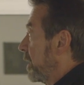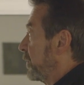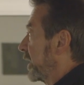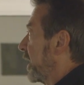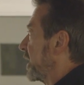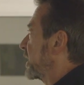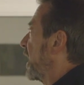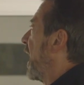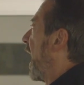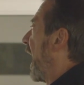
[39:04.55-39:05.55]
Because
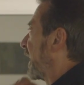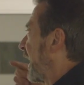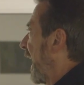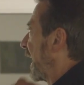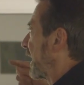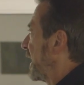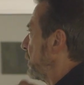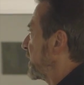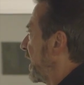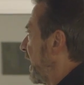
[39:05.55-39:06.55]
I can't
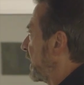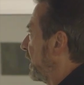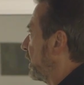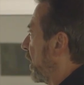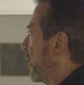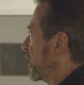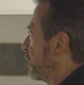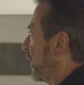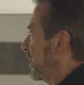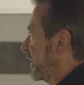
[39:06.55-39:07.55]
keep taking all those
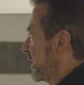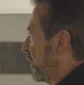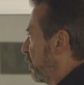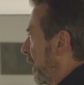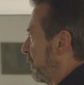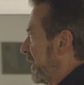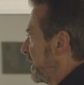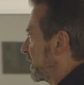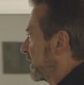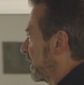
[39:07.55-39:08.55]
places in one
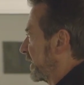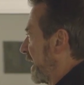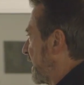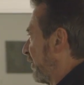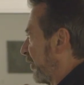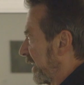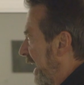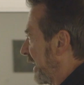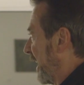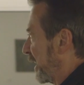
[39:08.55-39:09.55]
piece because I never
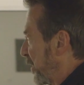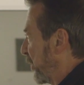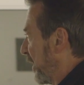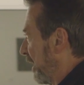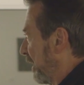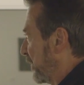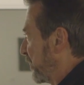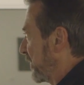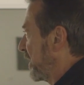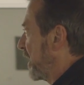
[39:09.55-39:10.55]
get anywhere.
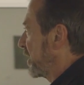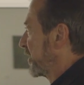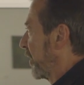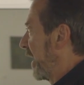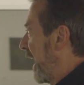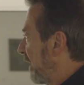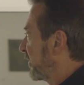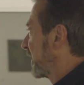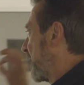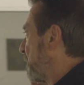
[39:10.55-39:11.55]
So I have
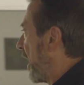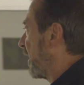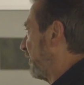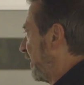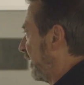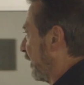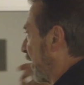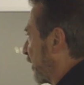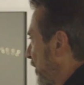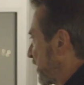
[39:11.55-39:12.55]
to come out of here
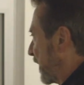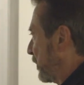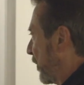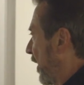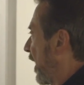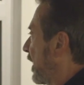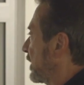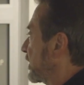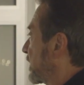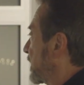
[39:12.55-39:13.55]
and go somewhere
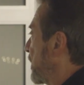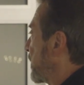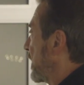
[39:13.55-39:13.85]
else.